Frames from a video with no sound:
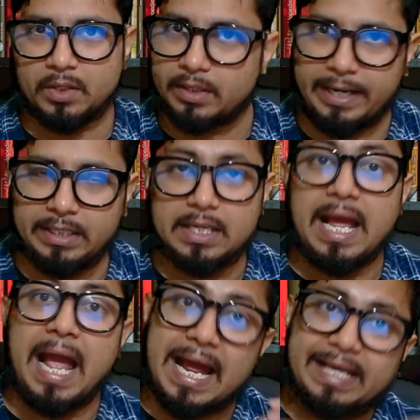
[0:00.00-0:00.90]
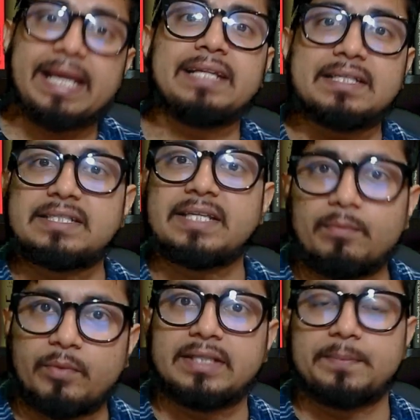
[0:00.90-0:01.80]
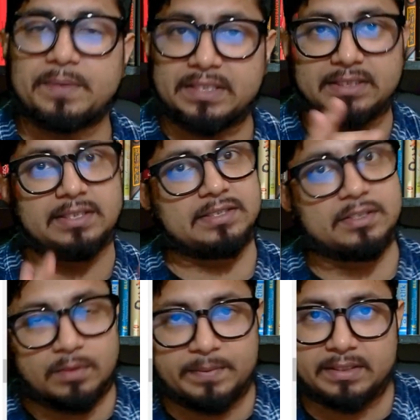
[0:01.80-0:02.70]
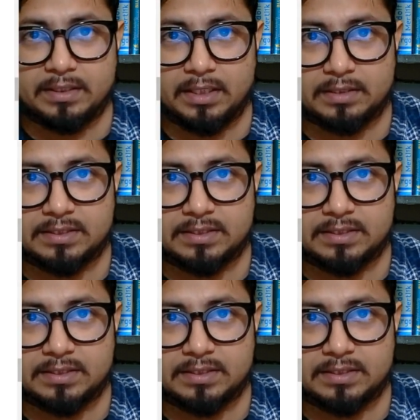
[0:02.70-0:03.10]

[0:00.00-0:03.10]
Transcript: right and again the same way the phd thesis will be uh,